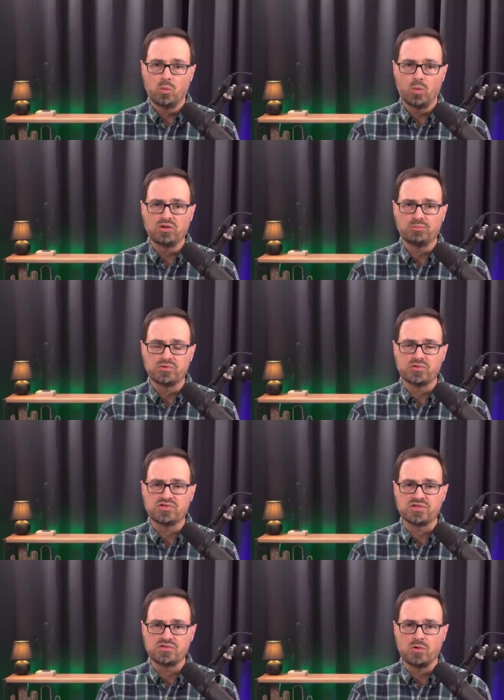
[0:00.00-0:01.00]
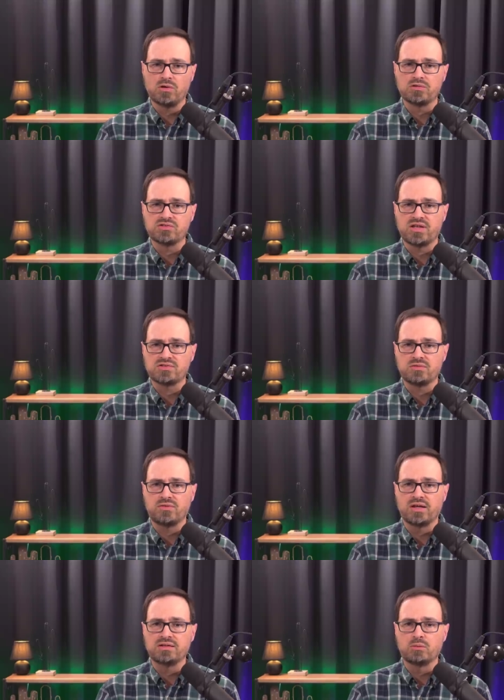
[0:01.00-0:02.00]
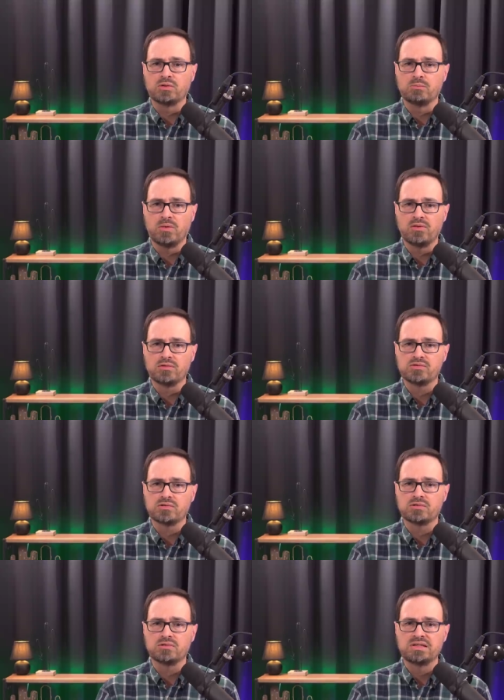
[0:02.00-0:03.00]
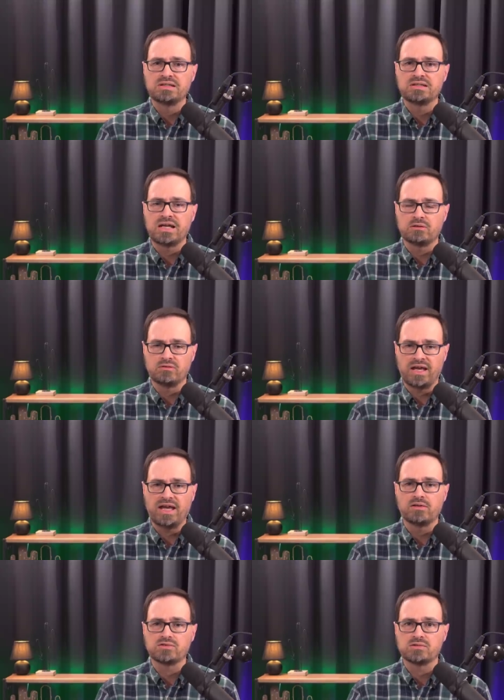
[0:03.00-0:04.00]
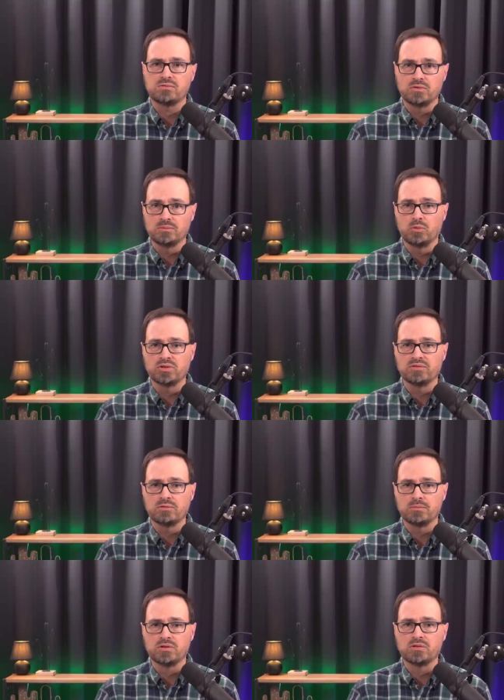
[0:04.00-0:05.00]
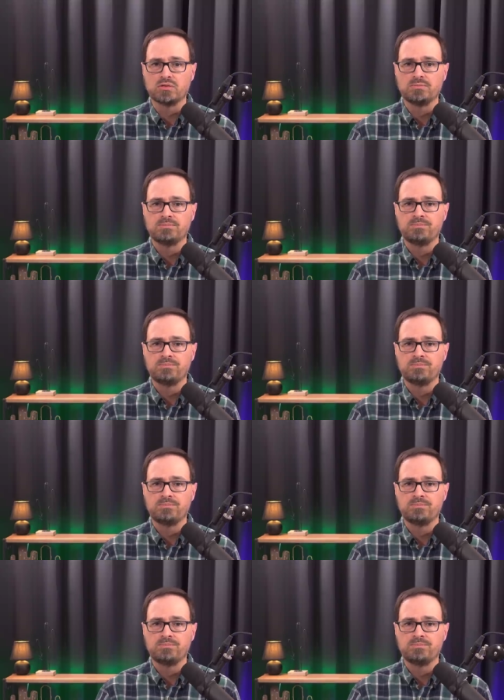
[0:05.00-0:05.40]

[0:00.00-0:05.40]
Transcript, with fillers: One of Patricia's daughters testified that when her mother took her out of the house on the morning of the murder,